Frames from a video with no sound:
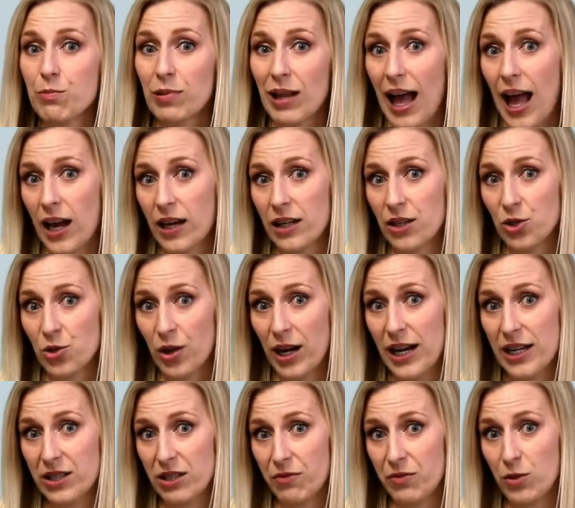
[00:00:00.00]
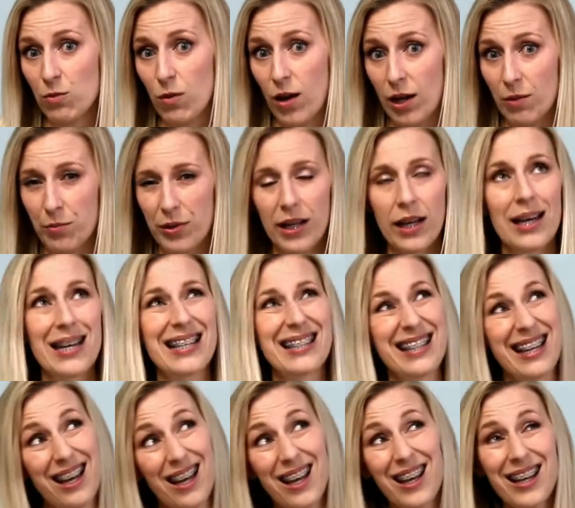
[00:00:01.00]
black and grays if you want, because
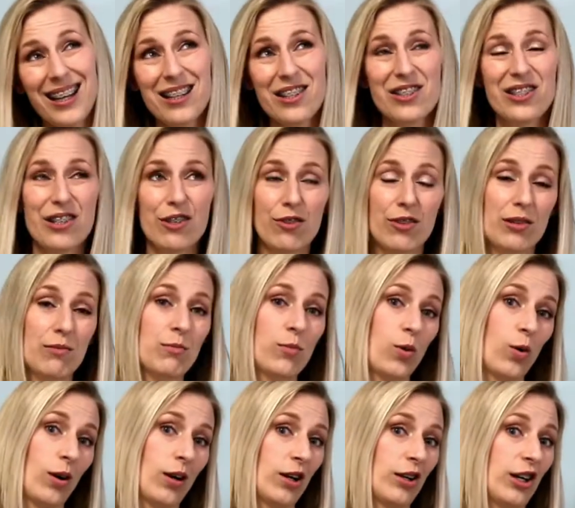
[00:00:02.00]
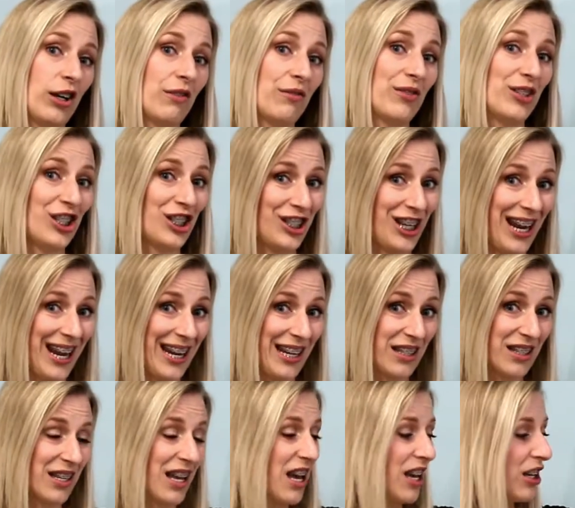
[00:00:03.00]
I consider them more of
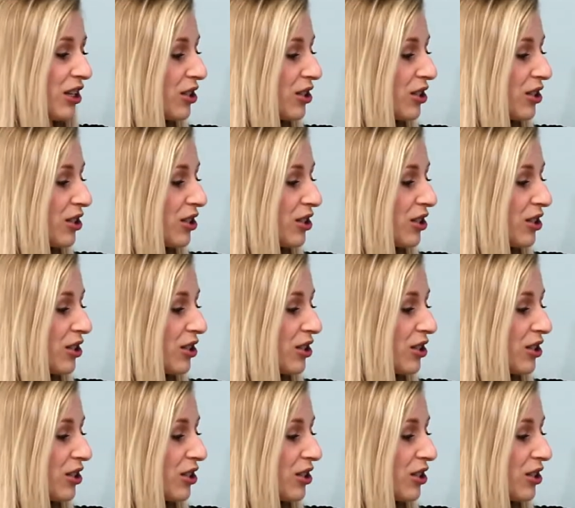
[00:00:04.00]
shades.